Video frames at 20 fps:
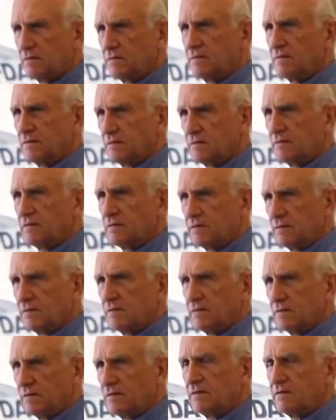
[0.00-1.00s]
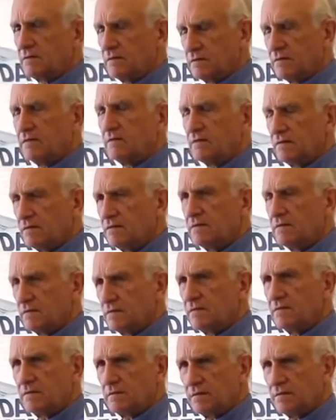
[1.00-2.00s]
at a French software company
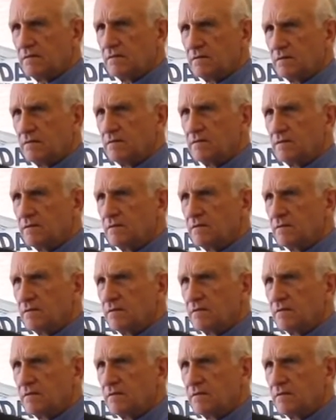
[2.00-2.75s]
called Dassault System,